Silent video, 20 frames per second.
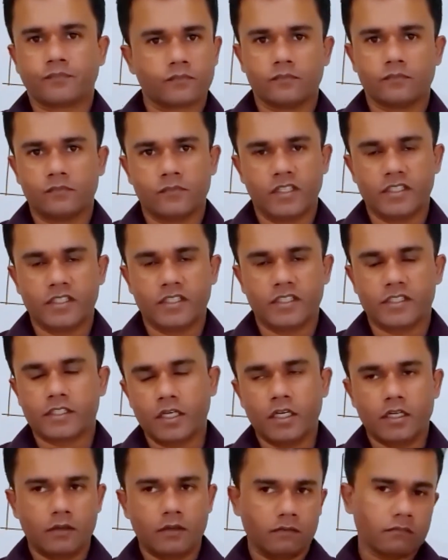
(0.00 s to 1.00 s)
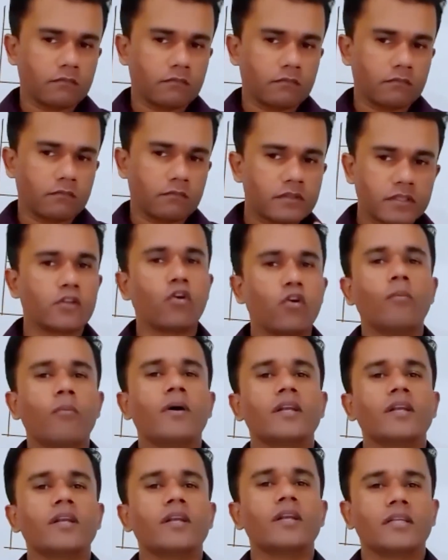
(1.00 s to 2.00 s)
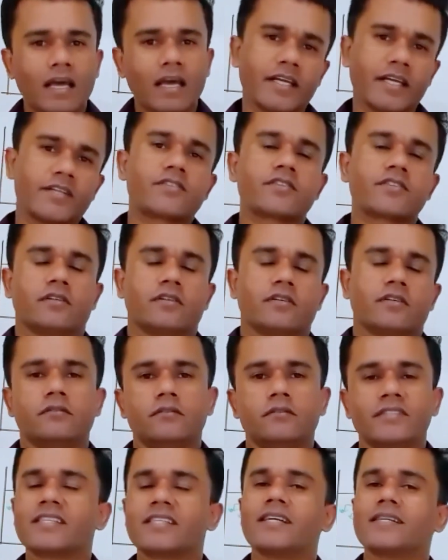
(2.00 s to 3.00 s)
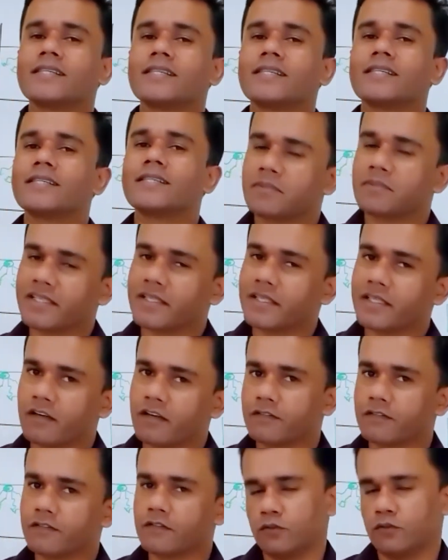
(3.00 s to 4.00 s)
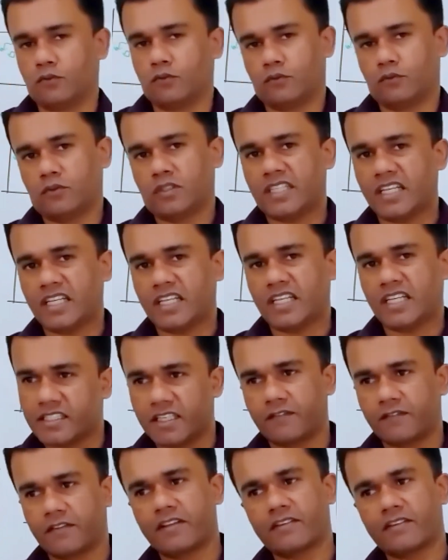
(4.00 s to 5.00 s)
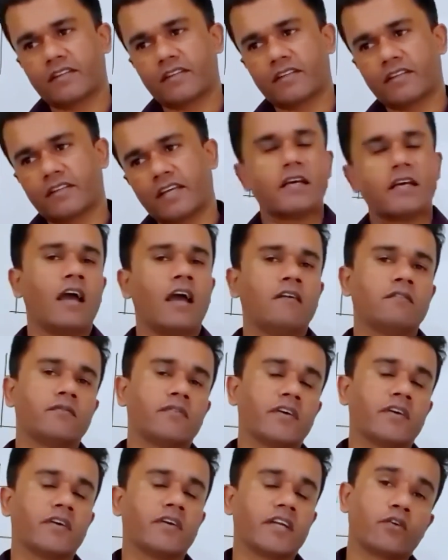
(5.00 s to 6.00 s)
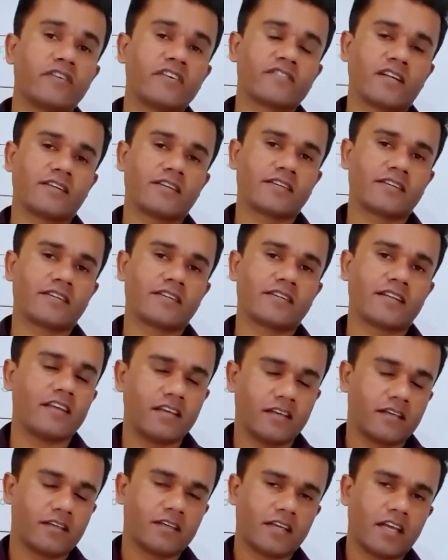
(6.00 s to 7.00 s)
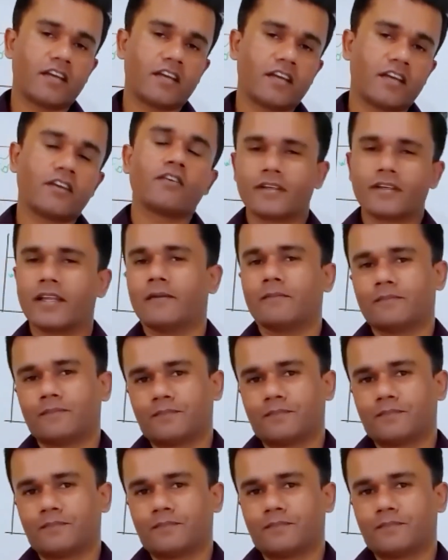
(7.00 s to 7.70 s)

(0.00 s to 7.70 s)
Right? Normal average result is pretty enough to continue this and have a very good result at the end of the day.